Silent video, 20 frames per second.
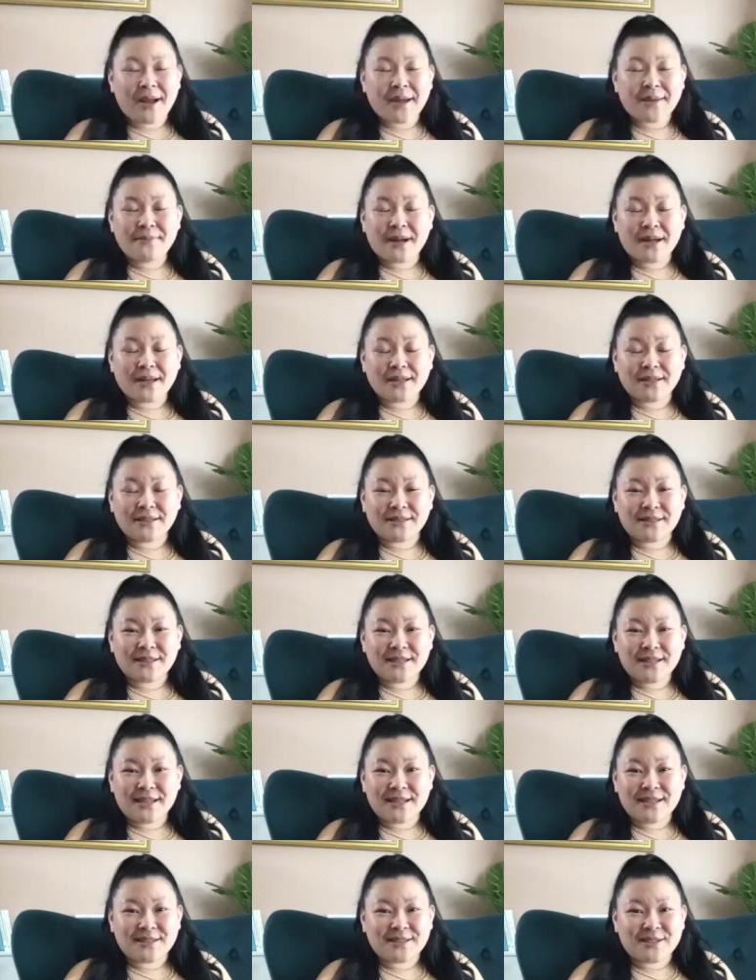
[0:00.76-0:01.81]
mind
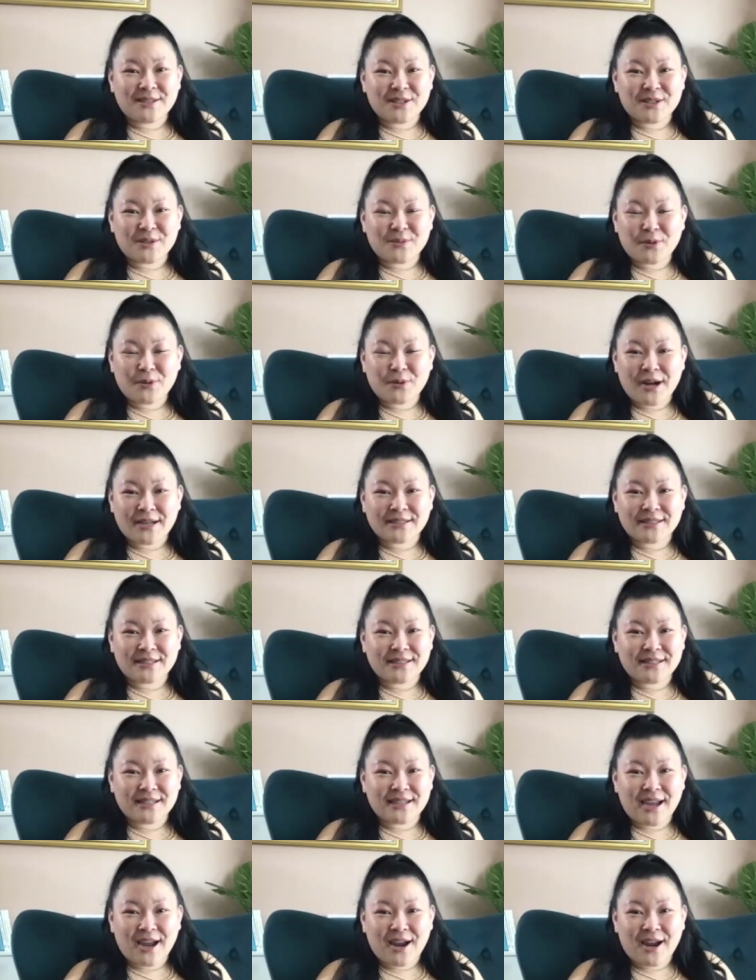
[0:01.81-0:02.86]
is just
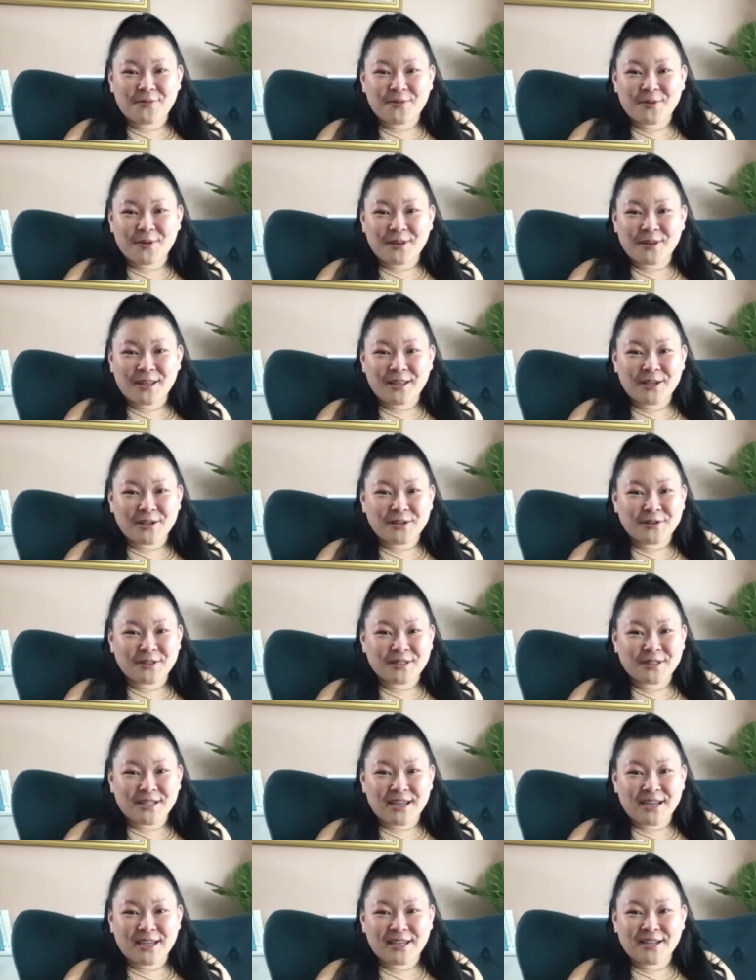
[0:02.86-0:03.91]
processing everything that you're
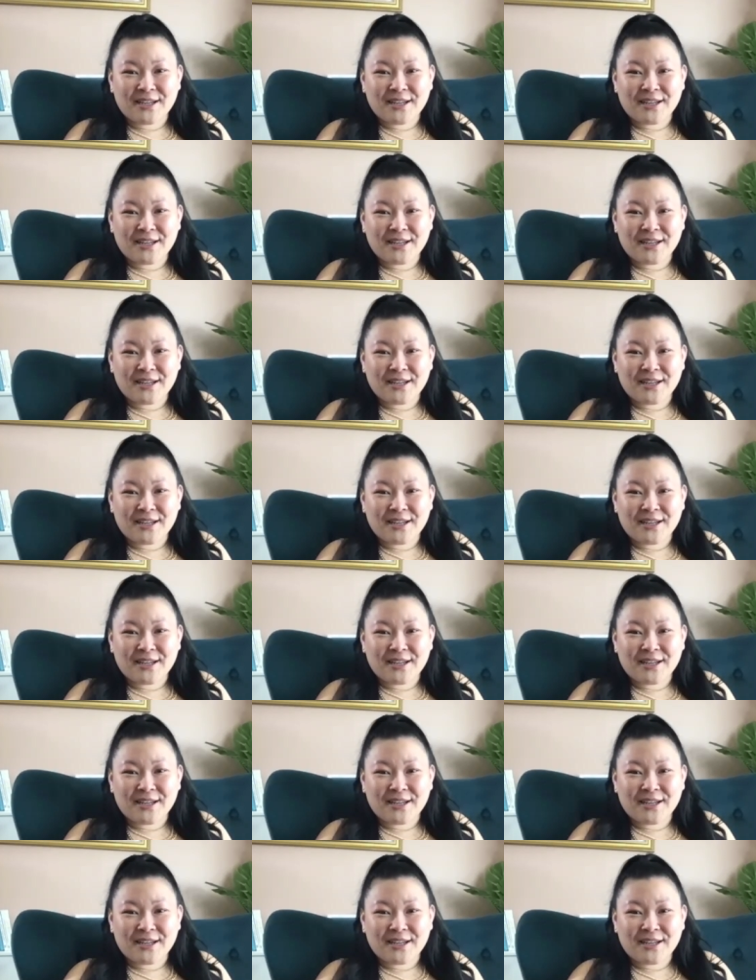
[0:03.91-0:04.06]
saying in,